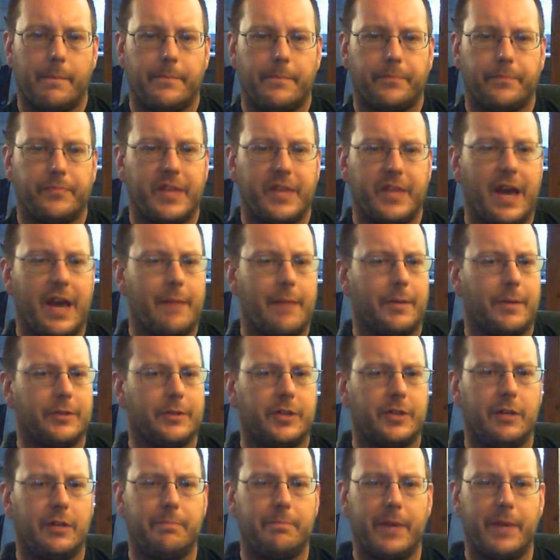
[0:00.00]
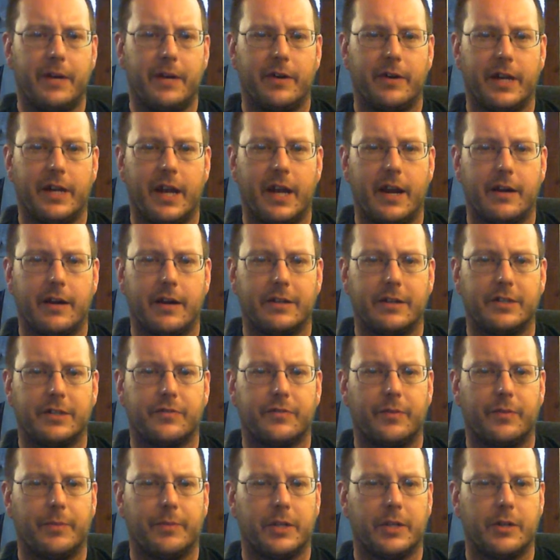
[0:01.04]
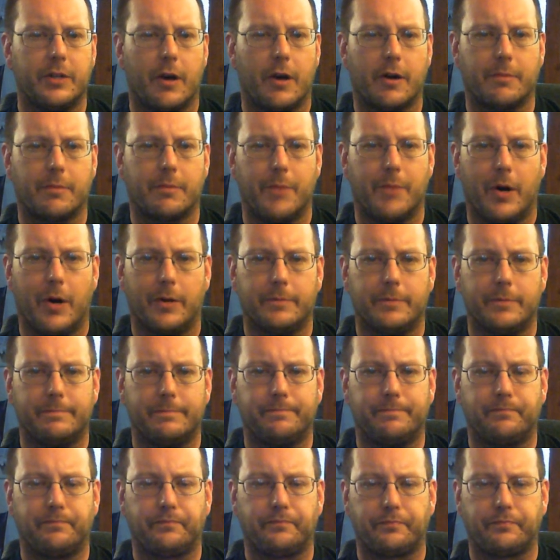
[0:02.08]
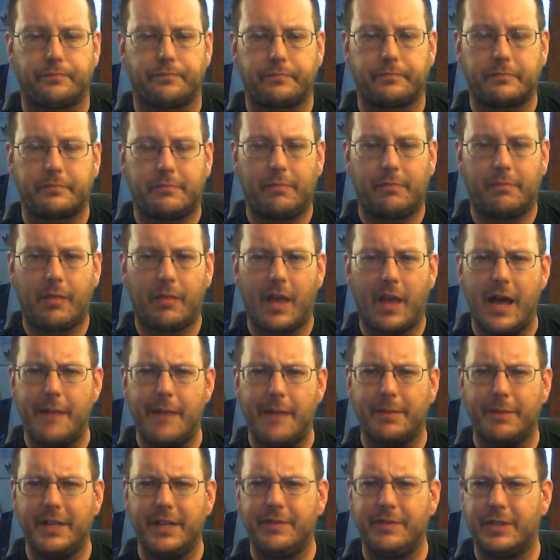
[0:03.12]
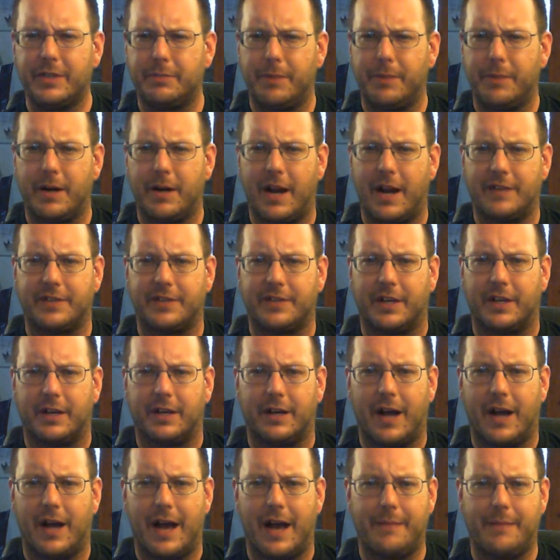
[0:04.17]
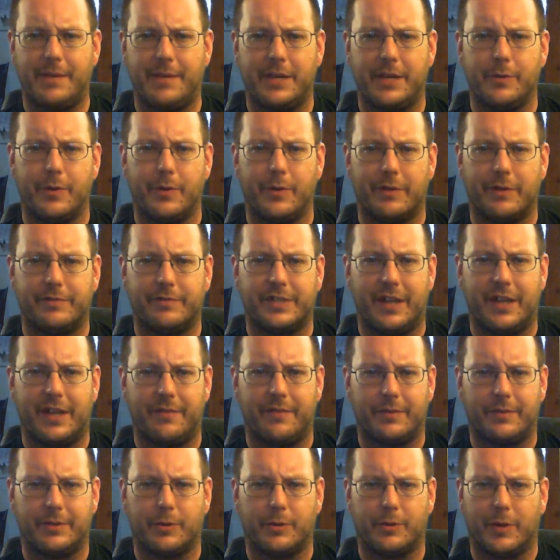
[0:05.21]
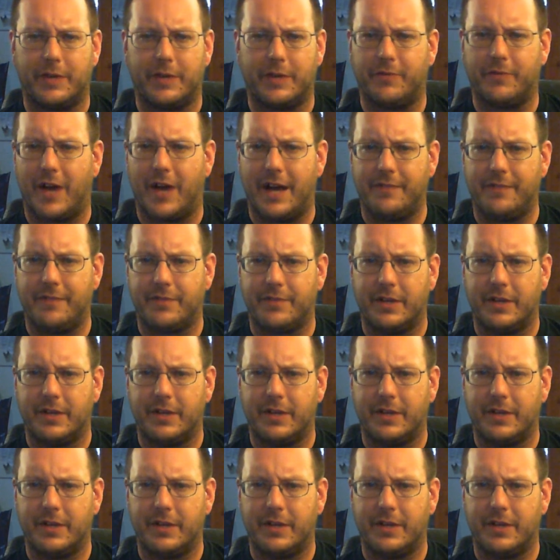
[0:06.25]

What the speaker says: Yeah, most of the bittering here is from the dark malt. I believe this beer has a IBU of 725.